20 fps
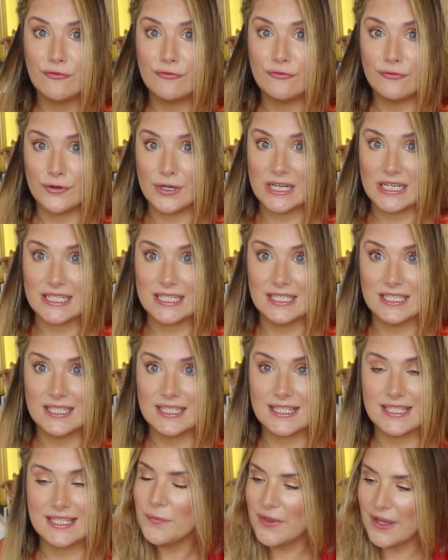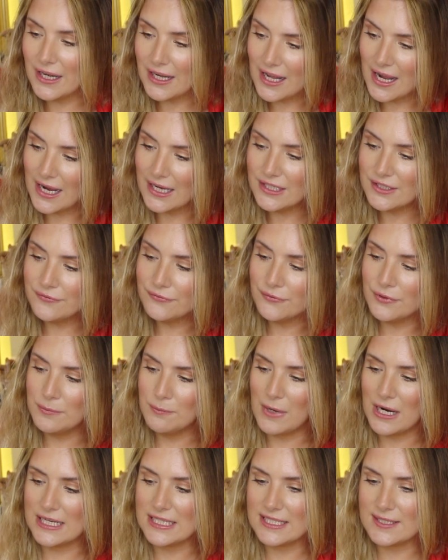frizz. That kind of
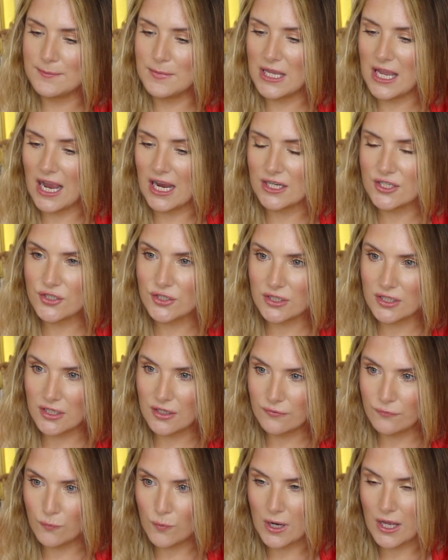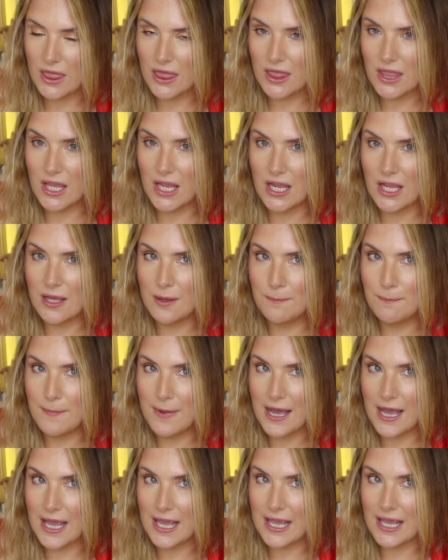reminds me actually of one thing
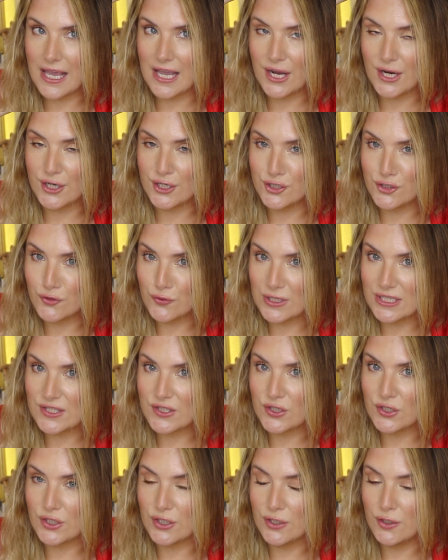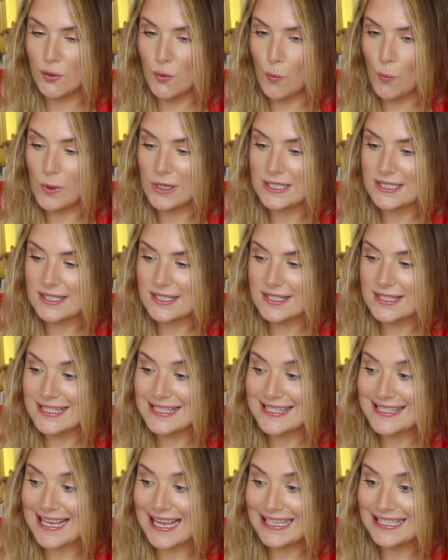my hairdresser once
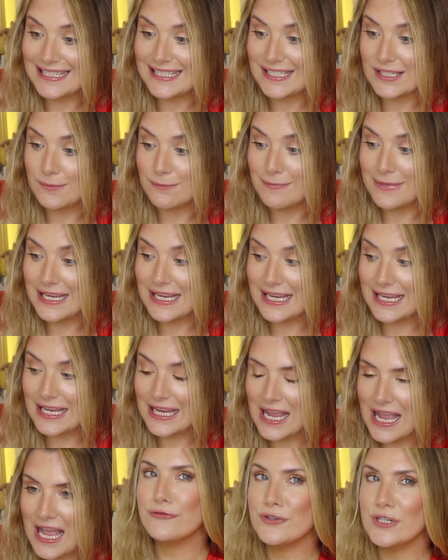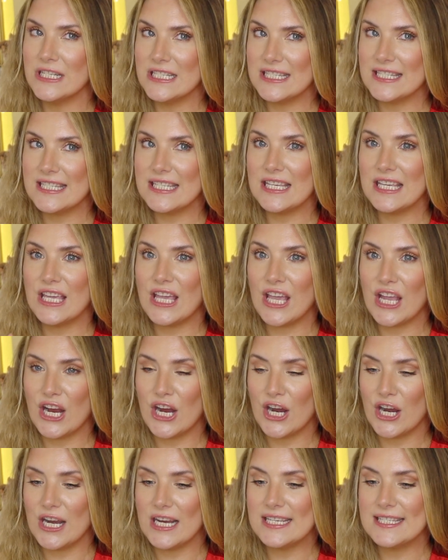said to me. Frizzy
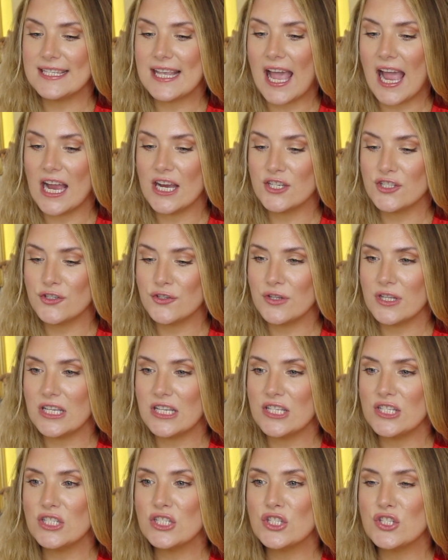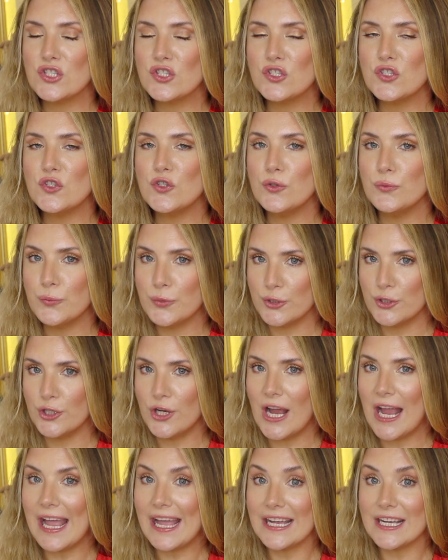hair is actually
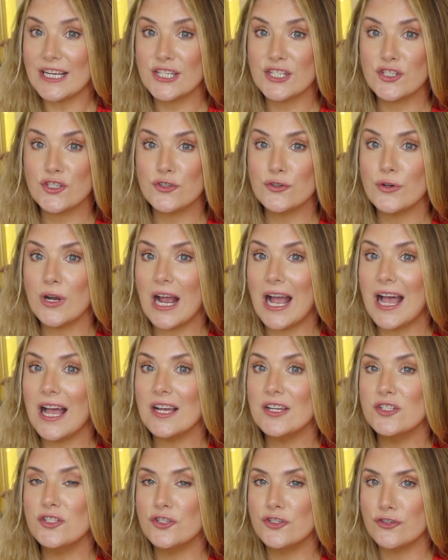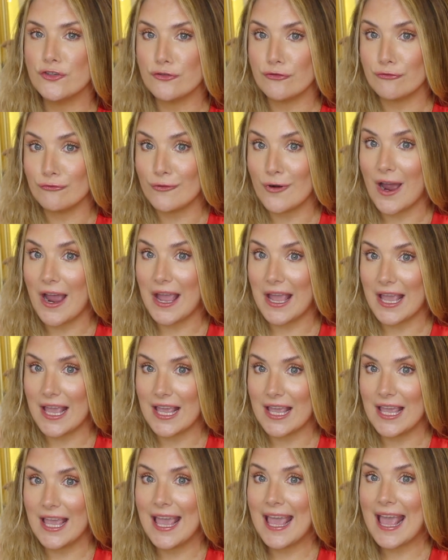super extra
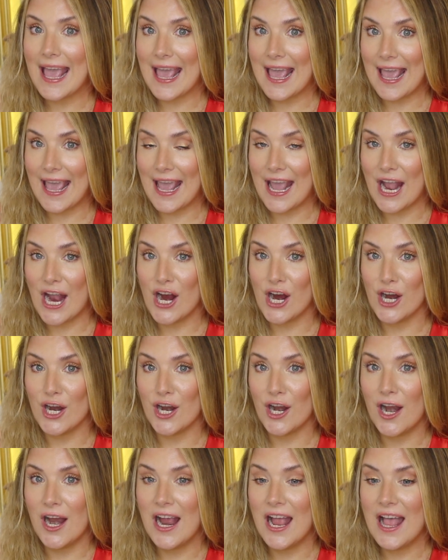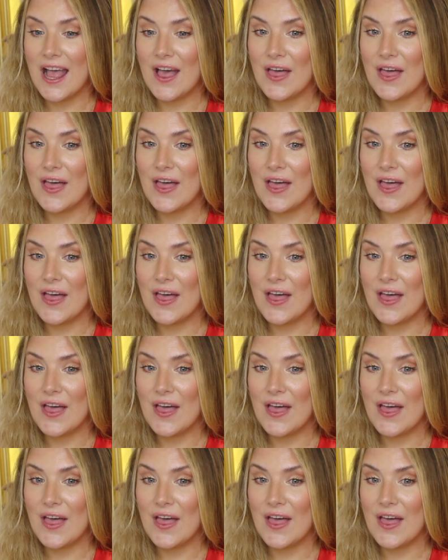dry hair